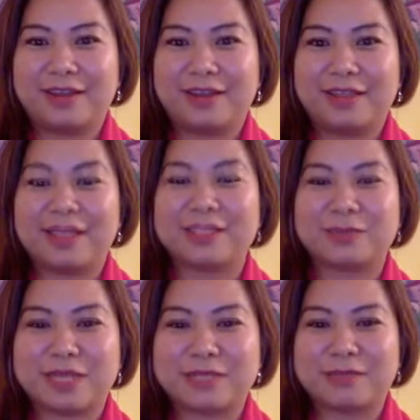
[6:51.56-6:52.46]
That's
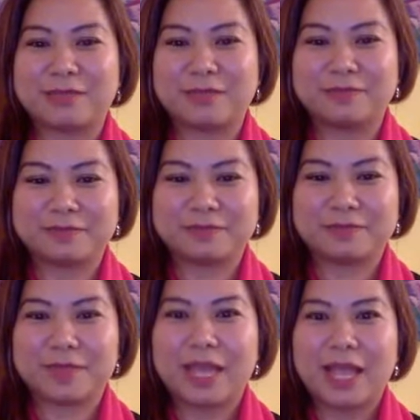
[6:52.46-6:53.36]
what I smell.
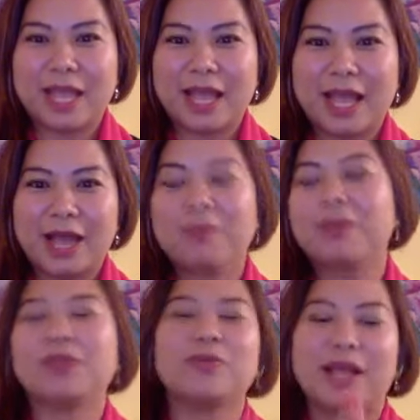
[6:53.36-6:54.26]
How
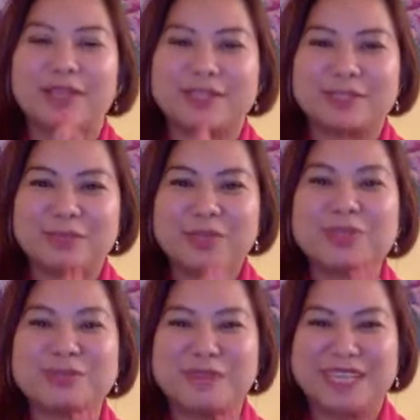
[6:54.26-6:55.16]
about you, Alice? What do you
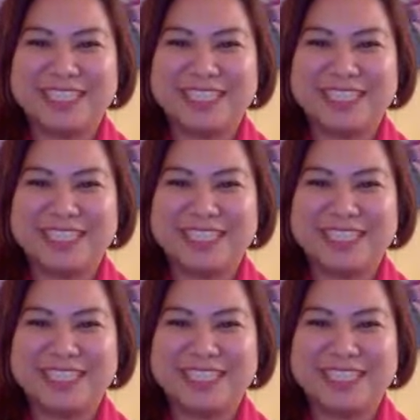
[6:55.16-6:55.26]
smell?